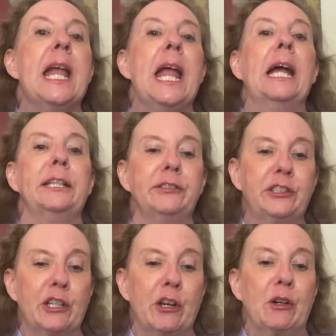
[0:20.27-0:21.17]
And
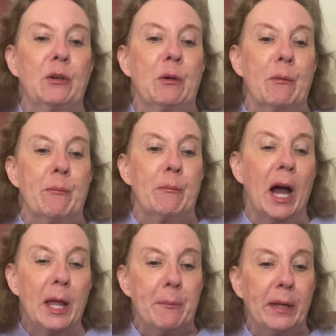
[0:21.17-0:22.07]
so
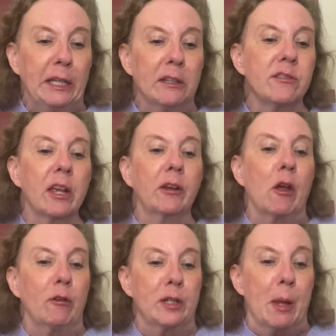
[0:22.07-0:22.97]
my opinions on
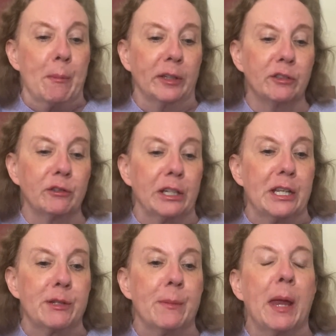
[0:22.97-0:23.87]
cozy
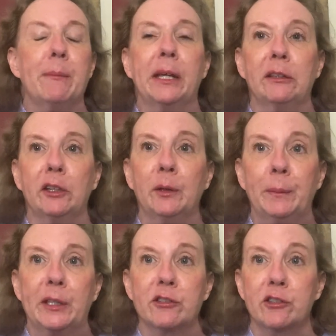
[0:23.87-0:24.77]
mysteries may be a little
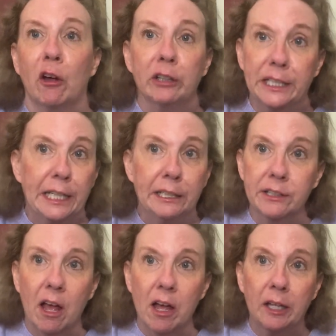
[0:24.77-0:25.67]
bit salty at
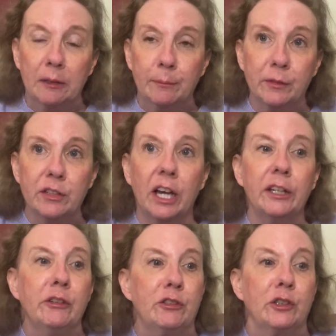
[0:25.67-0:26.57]
times. I
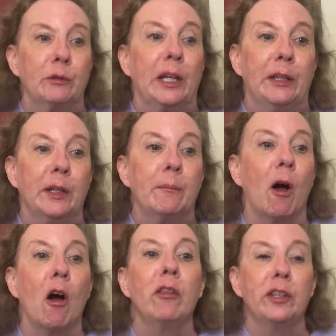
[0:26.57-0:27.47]
used to read them
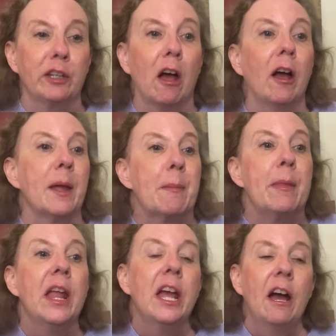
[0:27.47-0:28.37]
all the time,
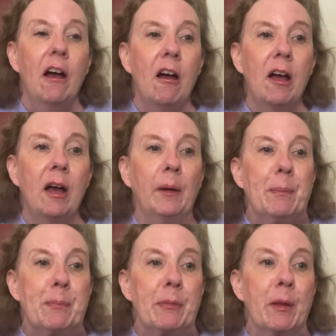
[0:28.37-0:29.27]

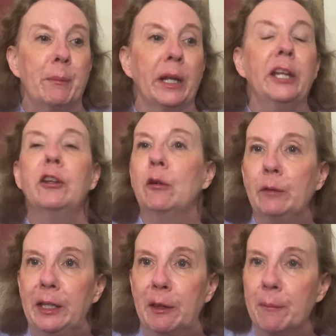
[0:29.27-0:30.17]
but I don't
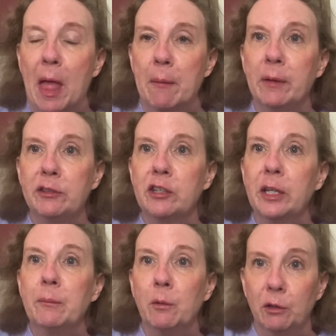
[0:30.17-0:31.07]
read them that much
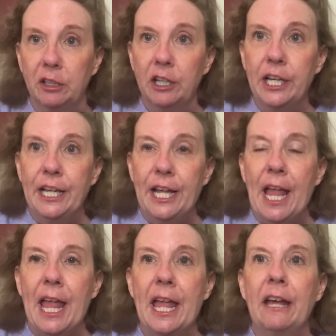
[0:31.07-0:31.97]
anymore.
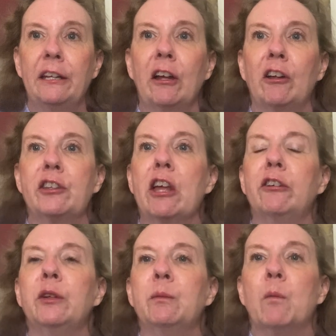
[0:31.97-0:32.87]
And I'll tell
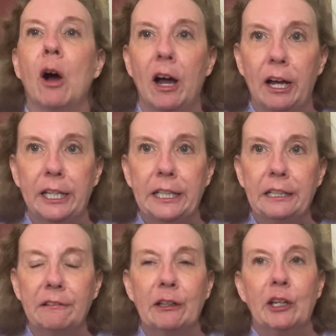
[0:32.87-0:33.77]
you
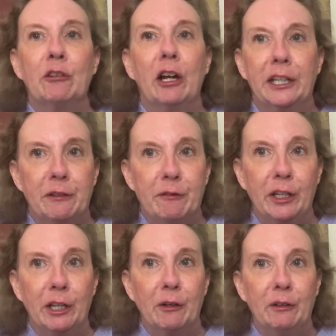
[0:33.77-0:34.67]
why later on in the
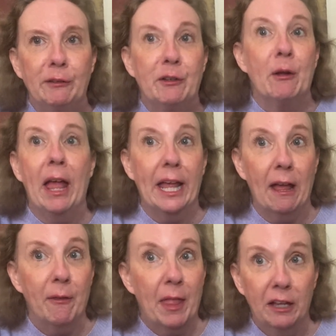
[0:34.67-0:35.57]
video if you hang
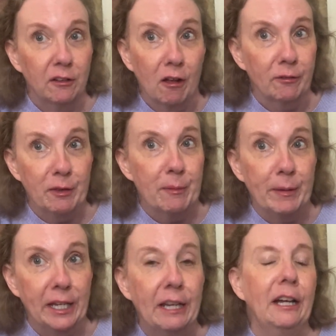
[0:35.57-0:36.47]
out that long with
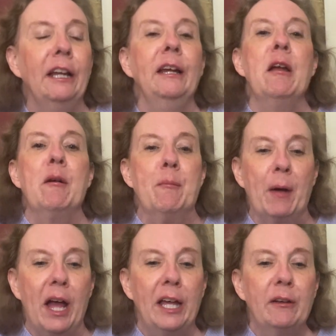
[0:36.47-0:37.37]
me.
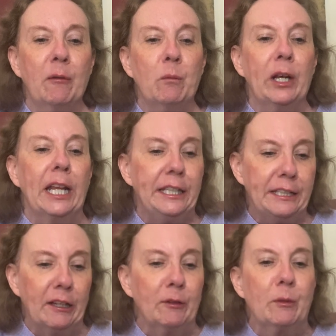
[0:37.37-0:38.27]
But what I
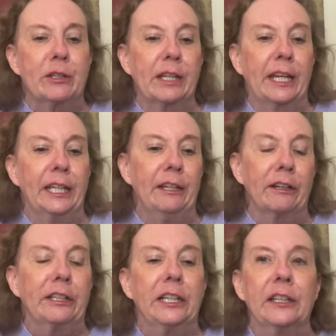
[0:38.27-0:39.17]
did was I
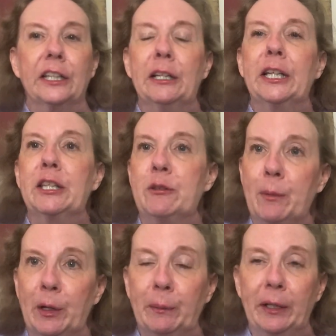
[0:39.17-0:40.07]
conducted a little
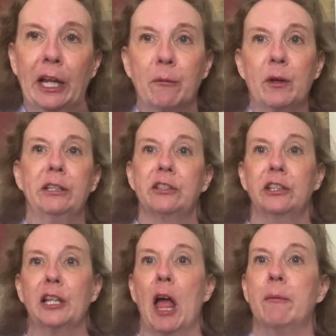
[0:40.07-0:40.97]
experiment. I went to
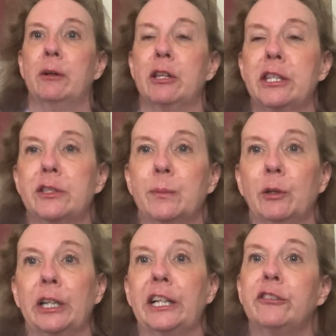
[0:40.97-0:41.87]
the library
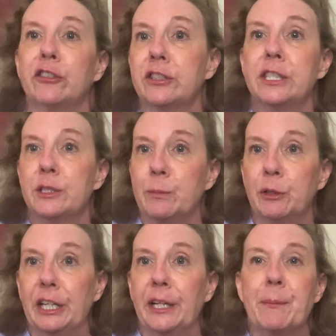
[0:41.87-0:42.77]
just this
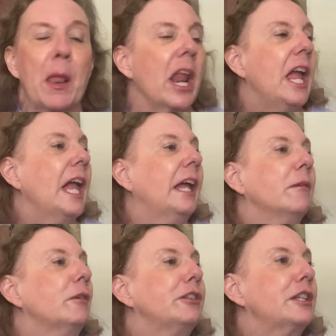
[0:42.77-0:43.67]
morning, and I
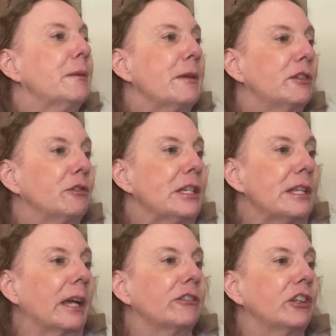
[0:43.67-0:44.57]
went to the mystery
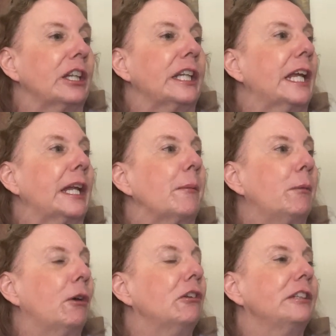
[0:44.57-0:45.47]
section and I
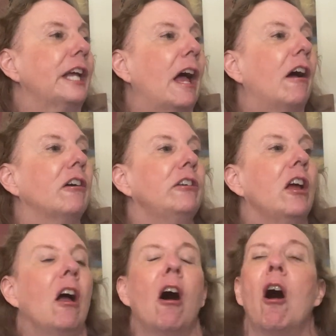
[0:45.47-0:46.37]
pulled out
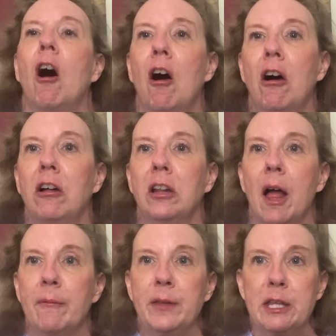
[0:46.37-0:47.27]
all
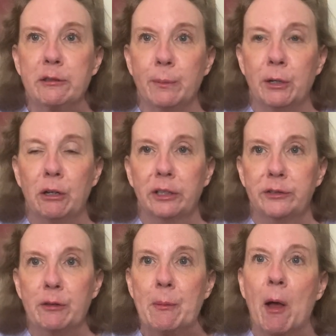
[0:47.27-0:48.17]
of these books
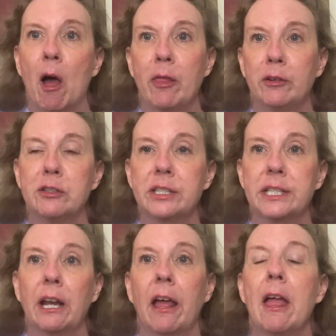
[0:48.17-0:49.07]
from authors
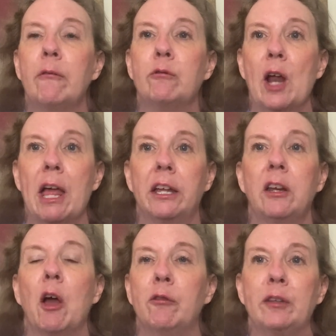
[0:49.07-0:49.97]
that I have
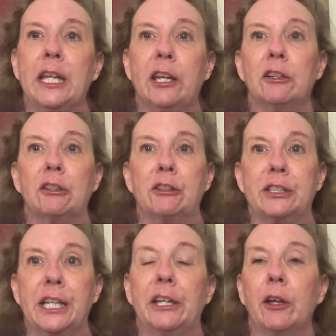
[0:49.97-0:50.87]
read over the
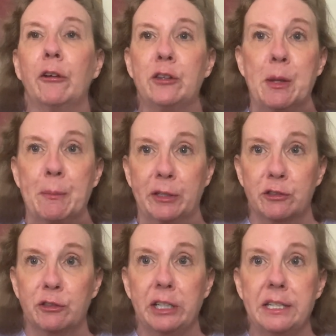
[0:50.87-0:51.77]
years in cozy
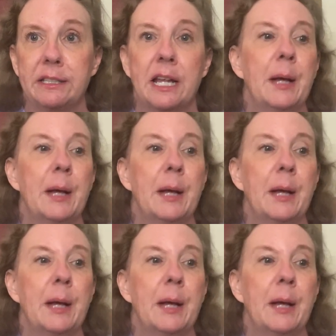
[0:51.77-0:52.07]
mysteries.